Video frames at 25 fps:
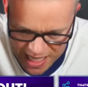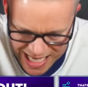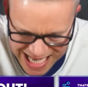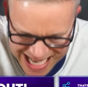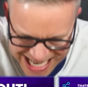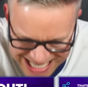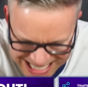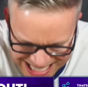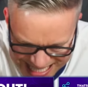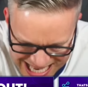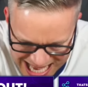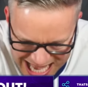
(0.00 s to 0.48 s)
a
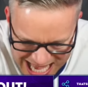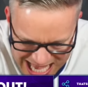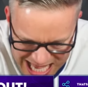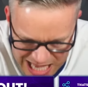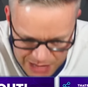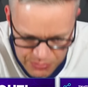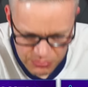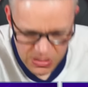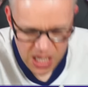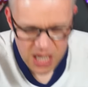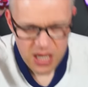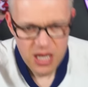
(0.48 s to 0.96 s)

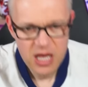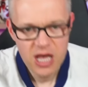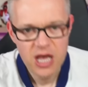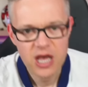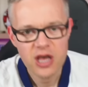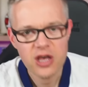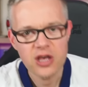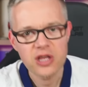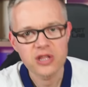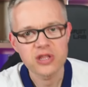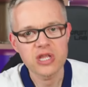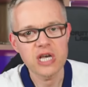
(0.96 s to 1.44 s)
team
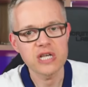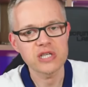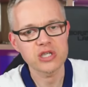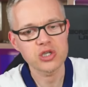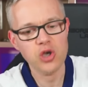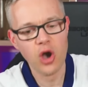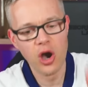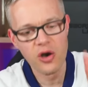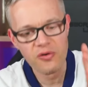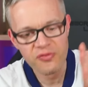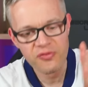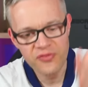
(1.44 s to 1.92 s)
that's
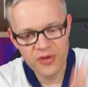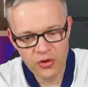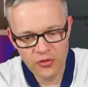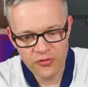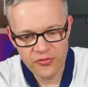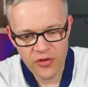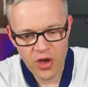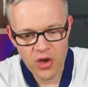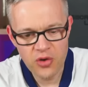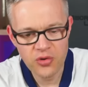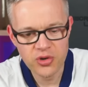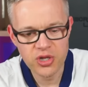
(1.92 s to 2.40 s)
got Phil
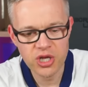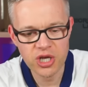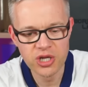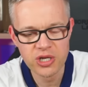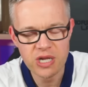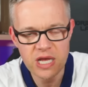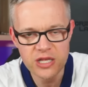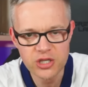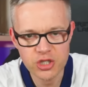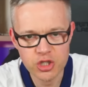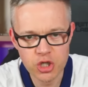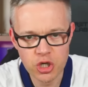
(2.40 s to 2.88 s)
Foden,
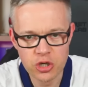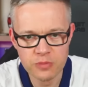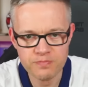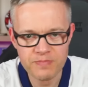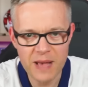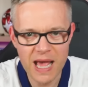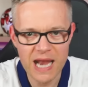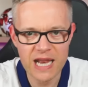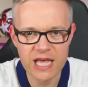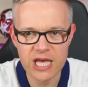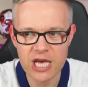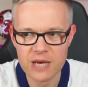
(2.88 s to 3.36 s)
Jude
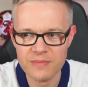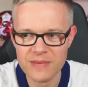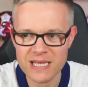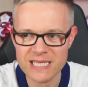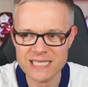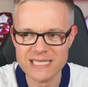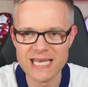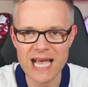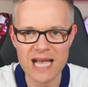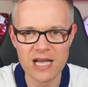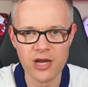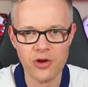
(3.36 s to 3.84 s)
Bellingham and
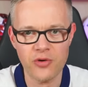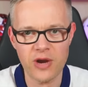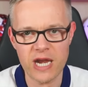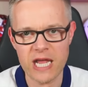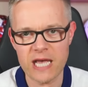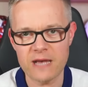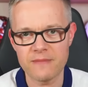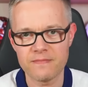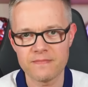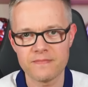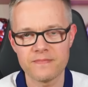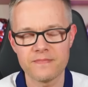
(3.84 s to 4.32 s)
Saka in
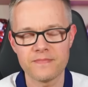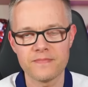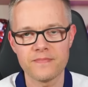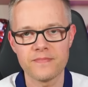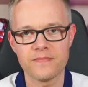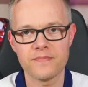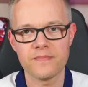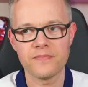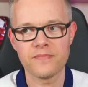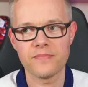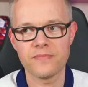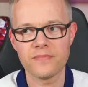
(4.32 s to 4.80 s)
it.
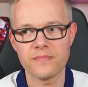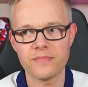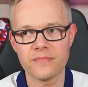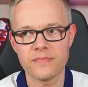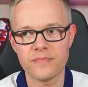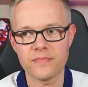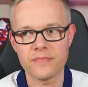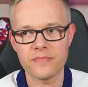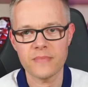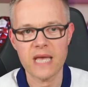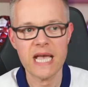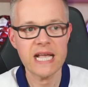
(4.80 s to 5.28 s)

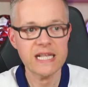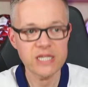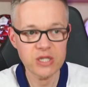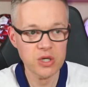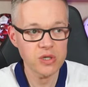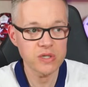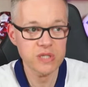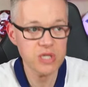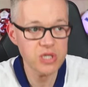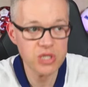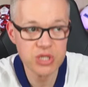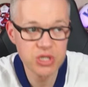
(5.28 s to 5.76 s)
It
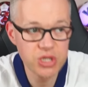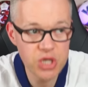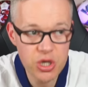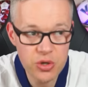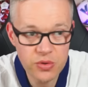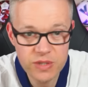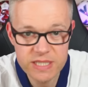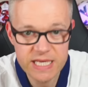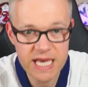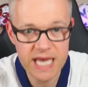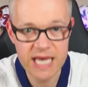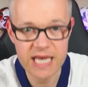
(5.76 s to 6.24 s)
doesn't
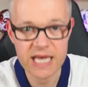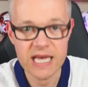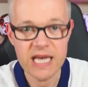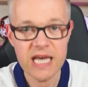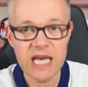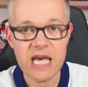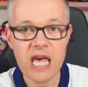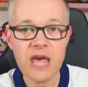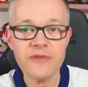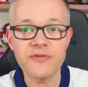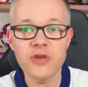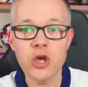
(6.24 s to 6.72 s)
suit it.
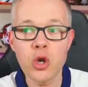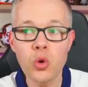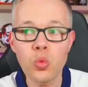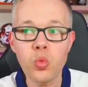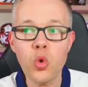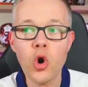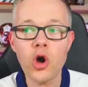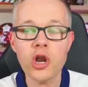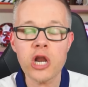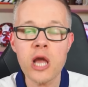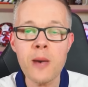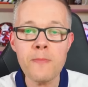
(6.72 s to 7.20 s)
If you
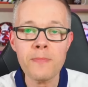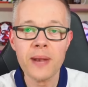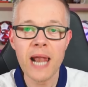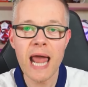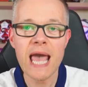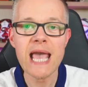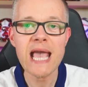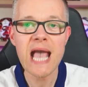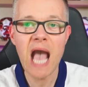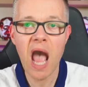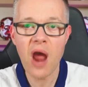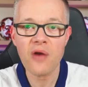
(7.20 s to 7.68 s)
want to
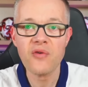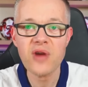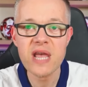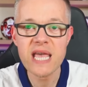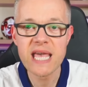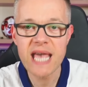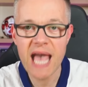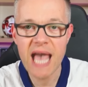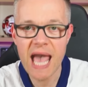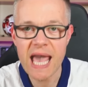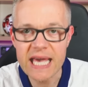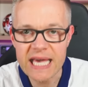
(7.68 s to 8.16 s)
play Harry
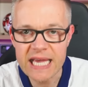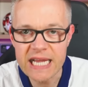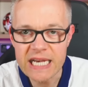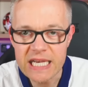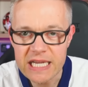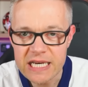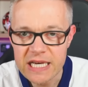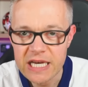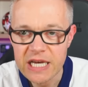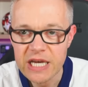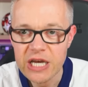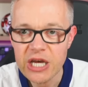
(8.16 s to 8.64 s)
Kane,
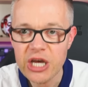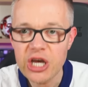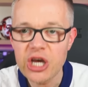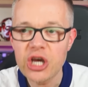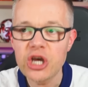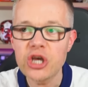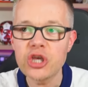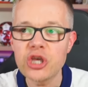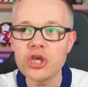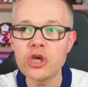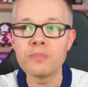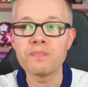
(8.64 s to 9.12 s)

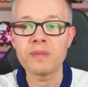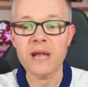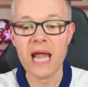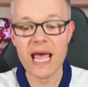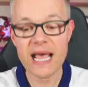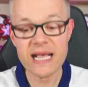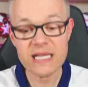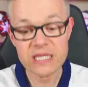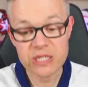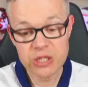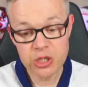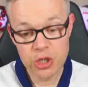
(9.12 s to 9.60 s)
you
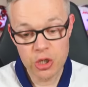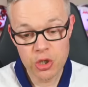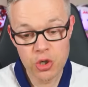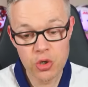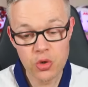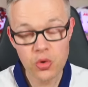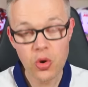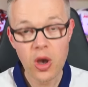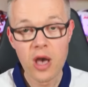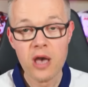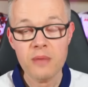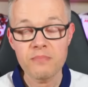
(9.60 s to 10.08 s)
play
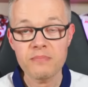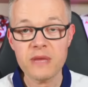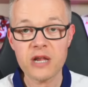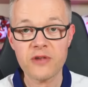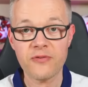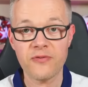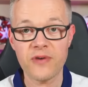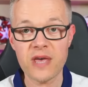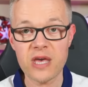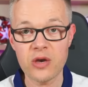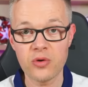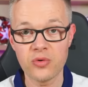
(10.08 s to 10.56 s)
two
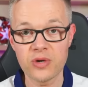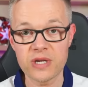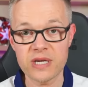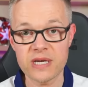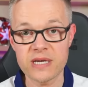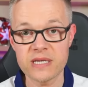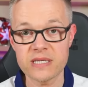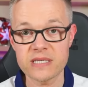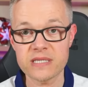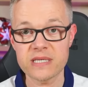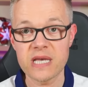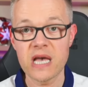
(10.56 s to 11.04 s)

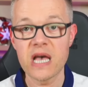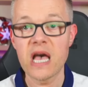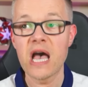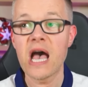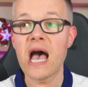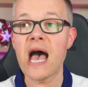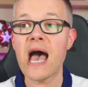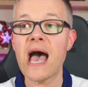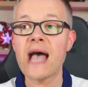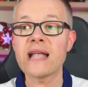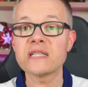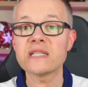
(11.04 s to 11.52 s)
midfielders
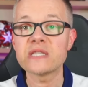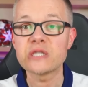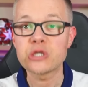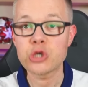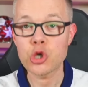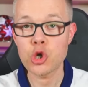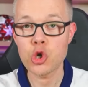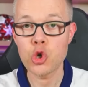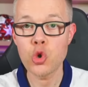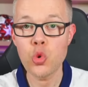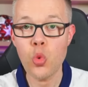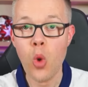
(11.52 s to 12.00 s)
and
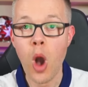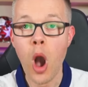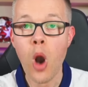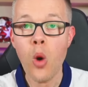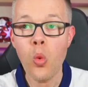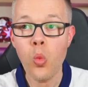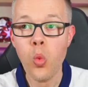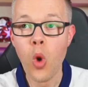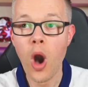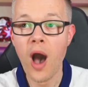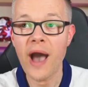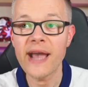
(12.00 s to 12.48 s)
two
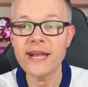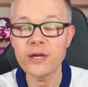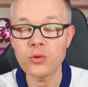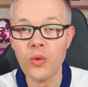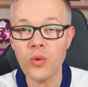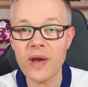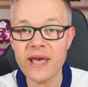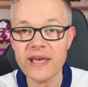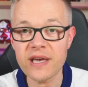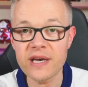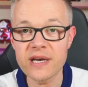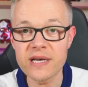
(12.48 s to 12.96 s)
wide
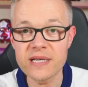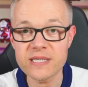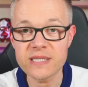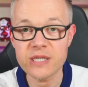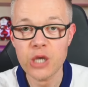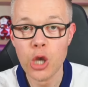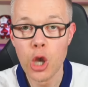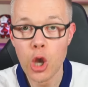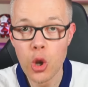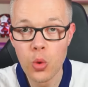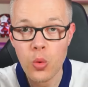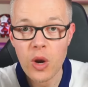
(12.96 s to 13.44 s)
wingers
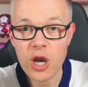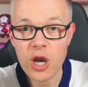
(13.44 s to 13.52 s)
who are